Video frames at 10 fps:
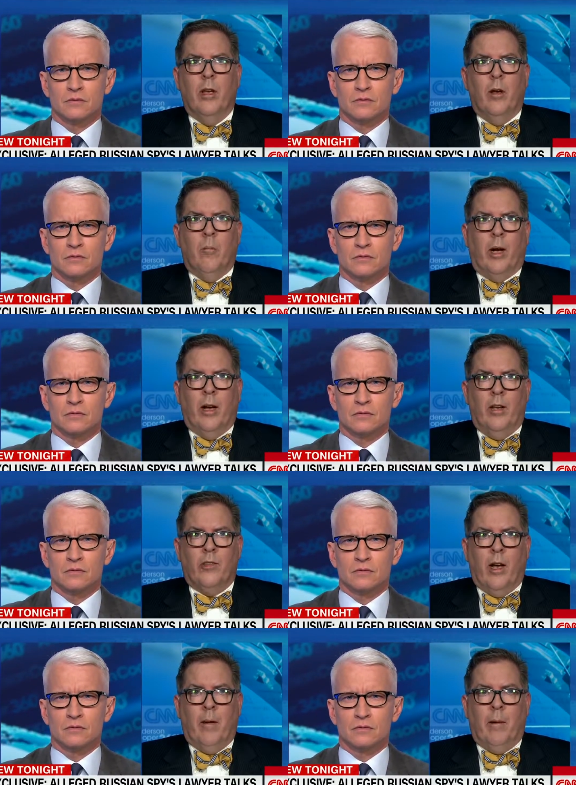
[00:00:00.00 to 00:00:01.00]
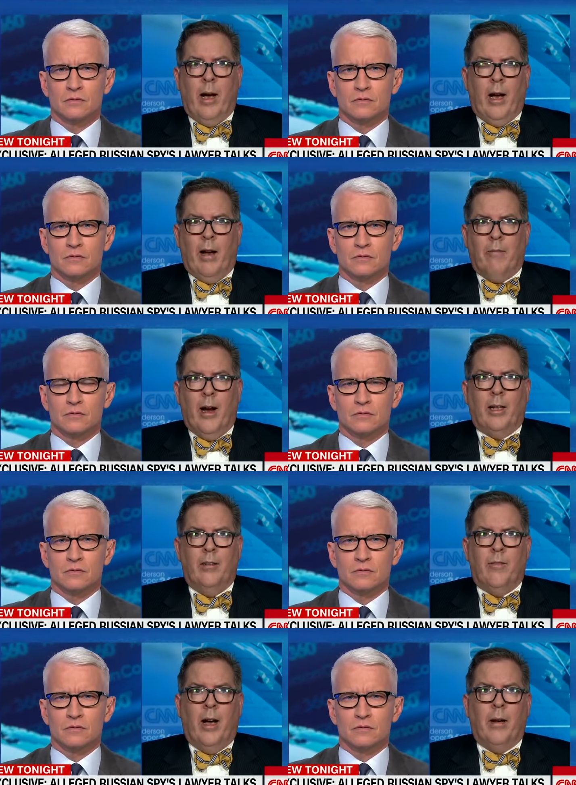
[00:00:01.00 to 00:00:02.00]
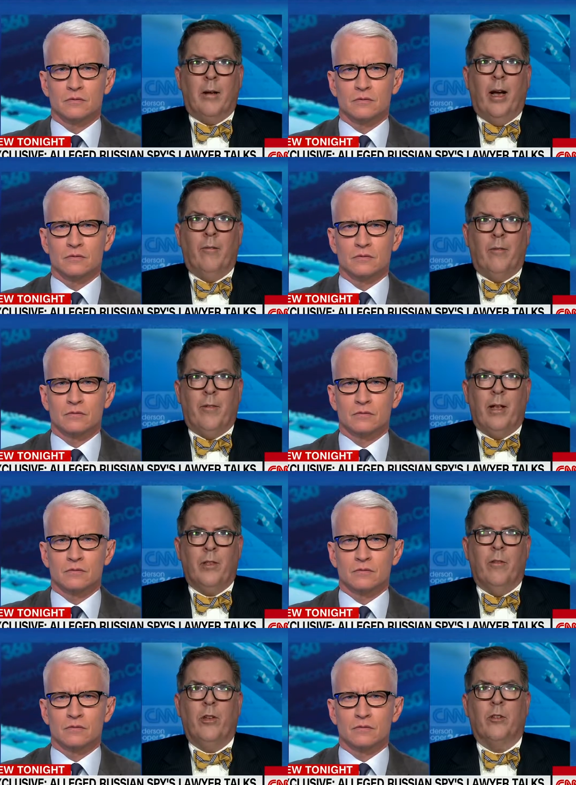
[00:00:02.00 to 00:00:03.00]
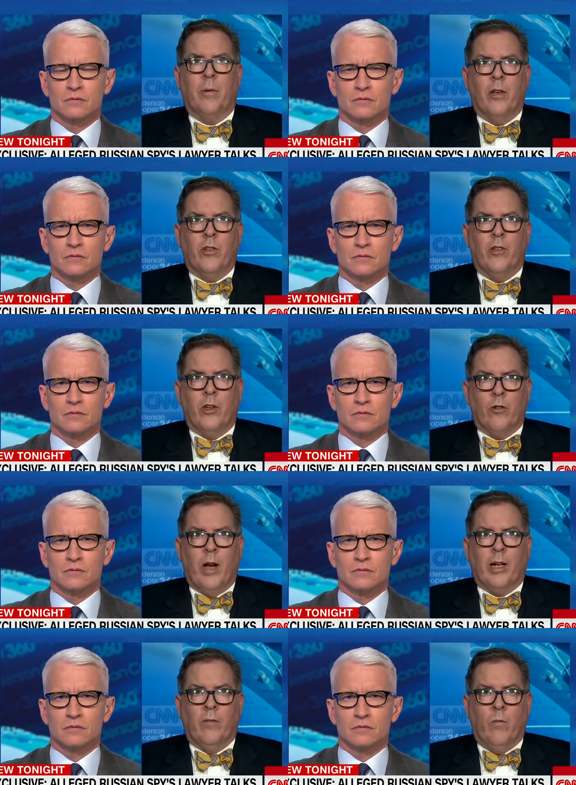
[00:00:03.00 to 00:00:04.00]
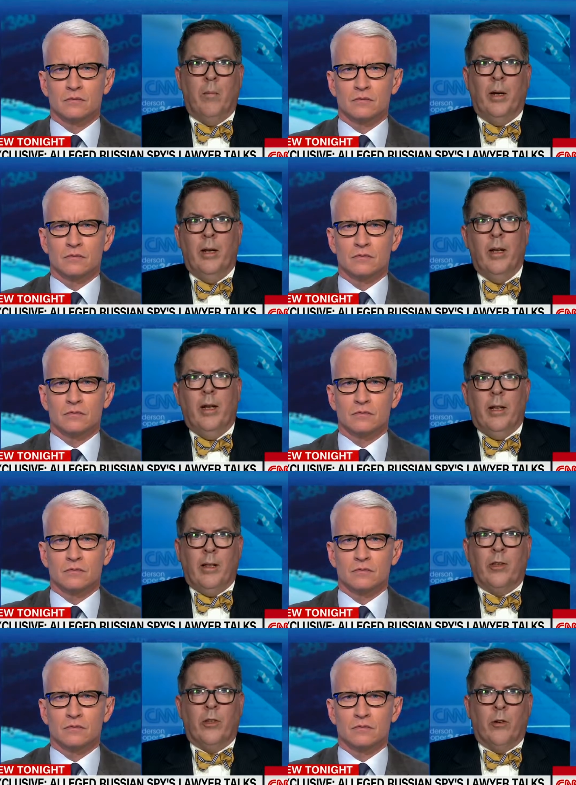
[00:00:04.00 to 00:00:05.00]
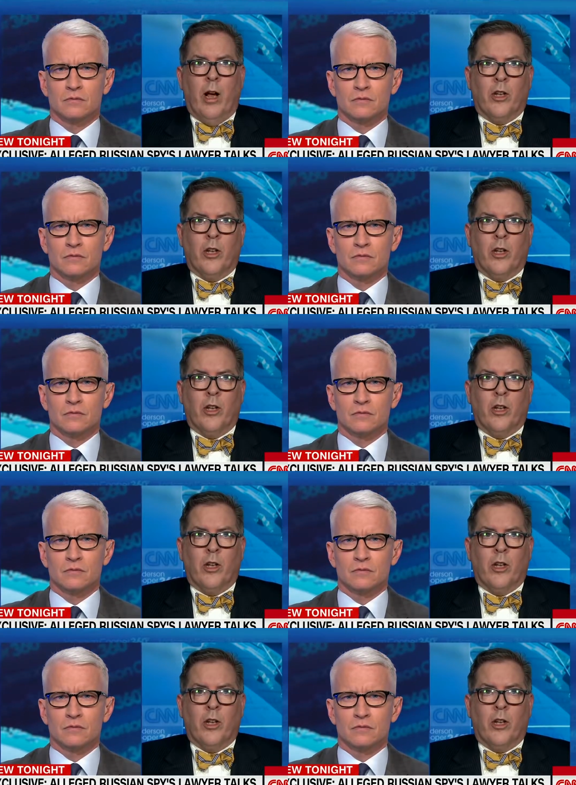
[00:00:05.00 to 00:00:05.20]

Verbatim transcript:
Speaker 1: because um, I, I, frankly find it kind of offensive just because she's an attractive woman that that's the direction